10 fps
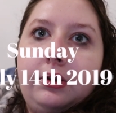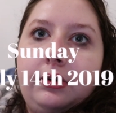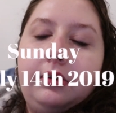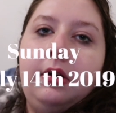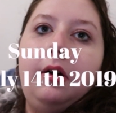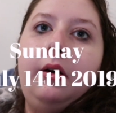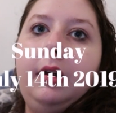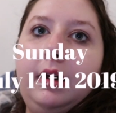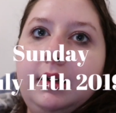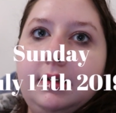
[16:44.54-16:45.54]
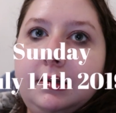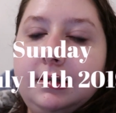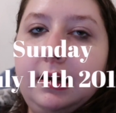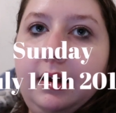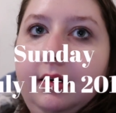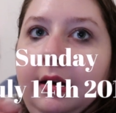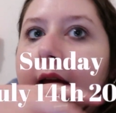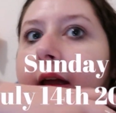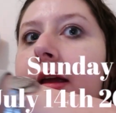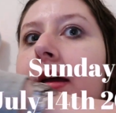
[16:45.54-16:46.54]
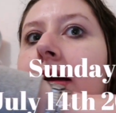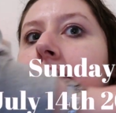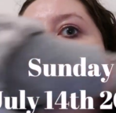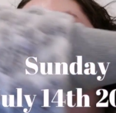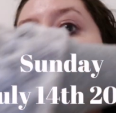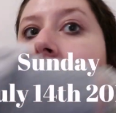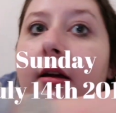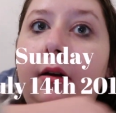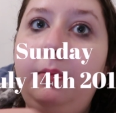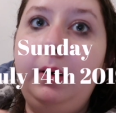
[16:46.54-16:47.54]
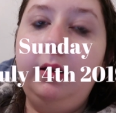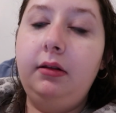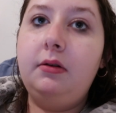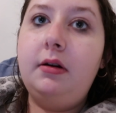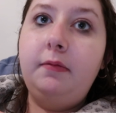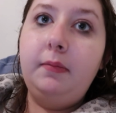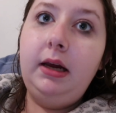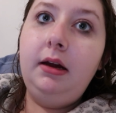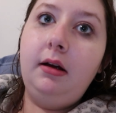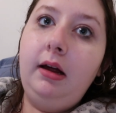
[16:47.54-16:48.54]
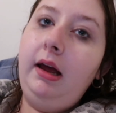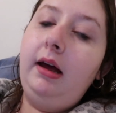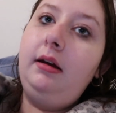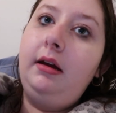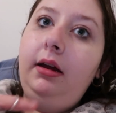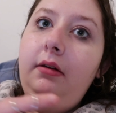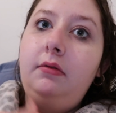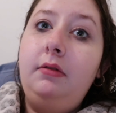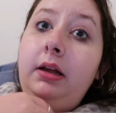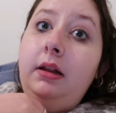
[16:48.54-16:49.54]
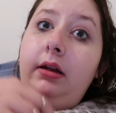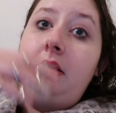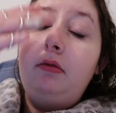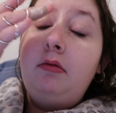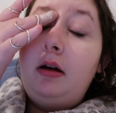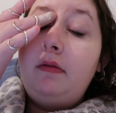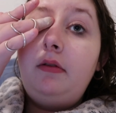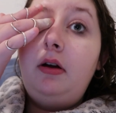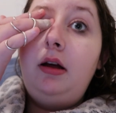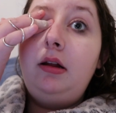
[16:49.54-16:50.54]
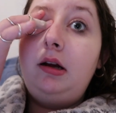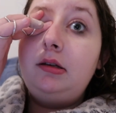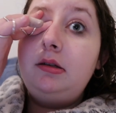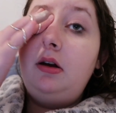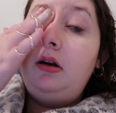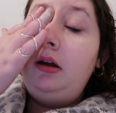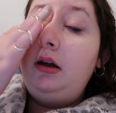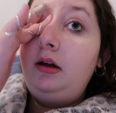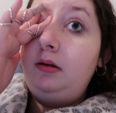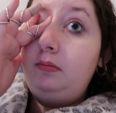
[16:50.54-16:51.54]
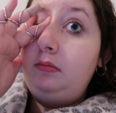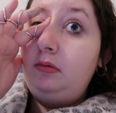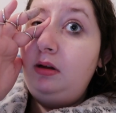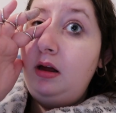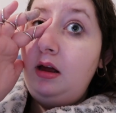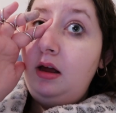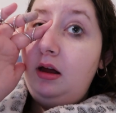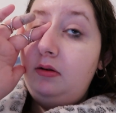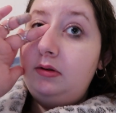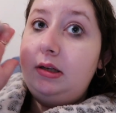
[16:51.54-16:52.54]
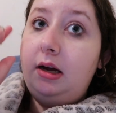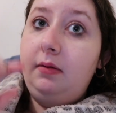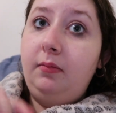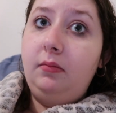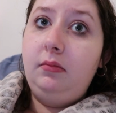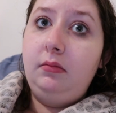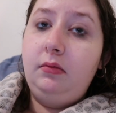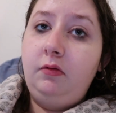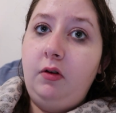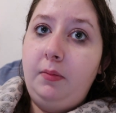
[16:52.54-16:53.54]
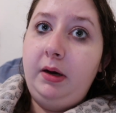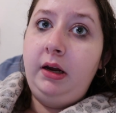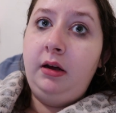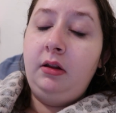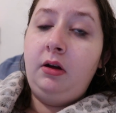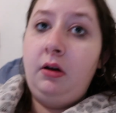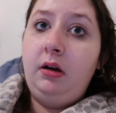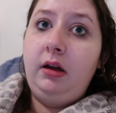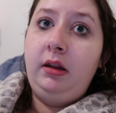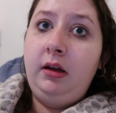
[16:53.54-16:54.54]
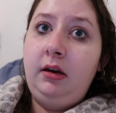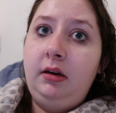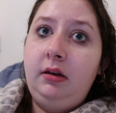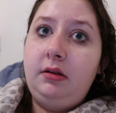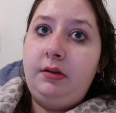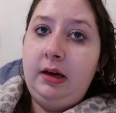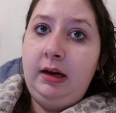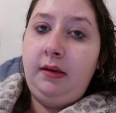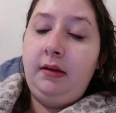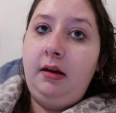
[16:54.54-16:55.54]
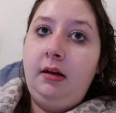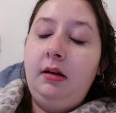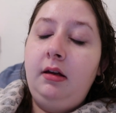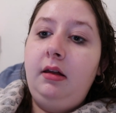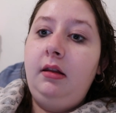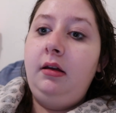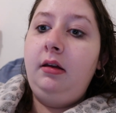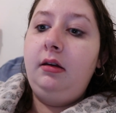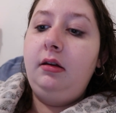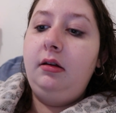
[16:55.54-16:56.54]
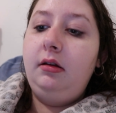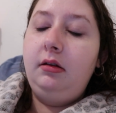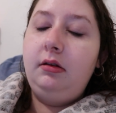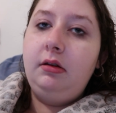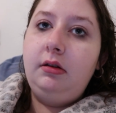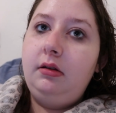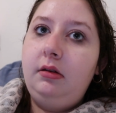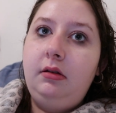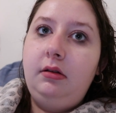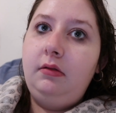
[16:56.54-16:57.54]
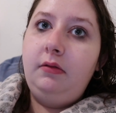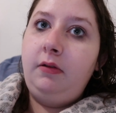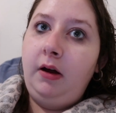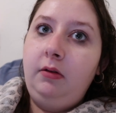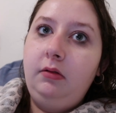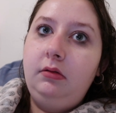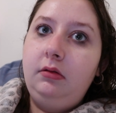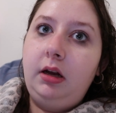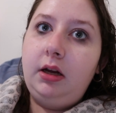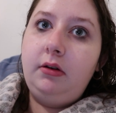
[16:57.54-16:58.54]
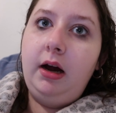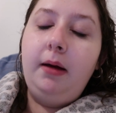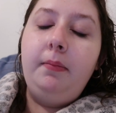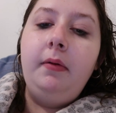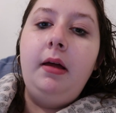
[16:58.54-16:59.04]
So it's Sunday, as you can tell by the look of me. I had a really rough night last night. Was up vomiting a lot and then seizing and then just felt like crap.